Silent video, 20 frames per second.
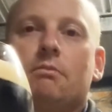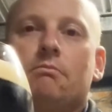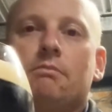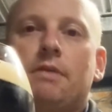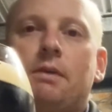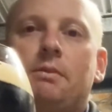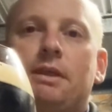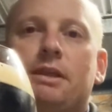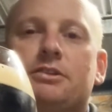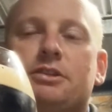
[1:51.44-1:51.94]

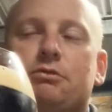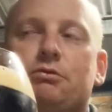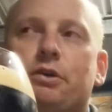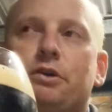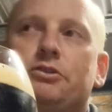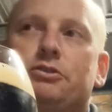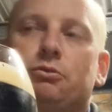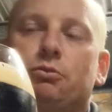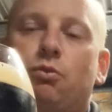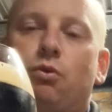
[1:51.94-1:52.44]
Maybe that's the
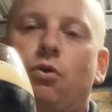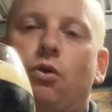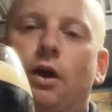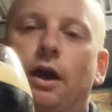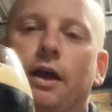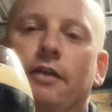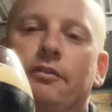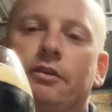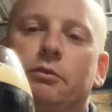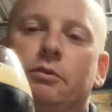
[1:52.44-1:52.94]
reason
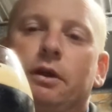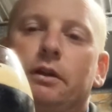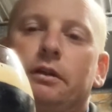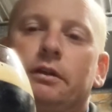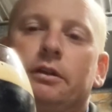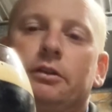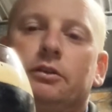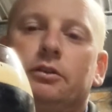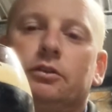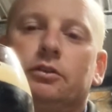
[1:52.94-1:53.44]
why everyone
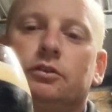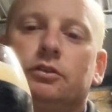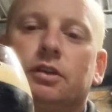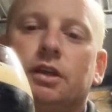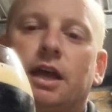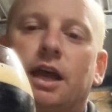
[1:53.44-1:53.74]
that's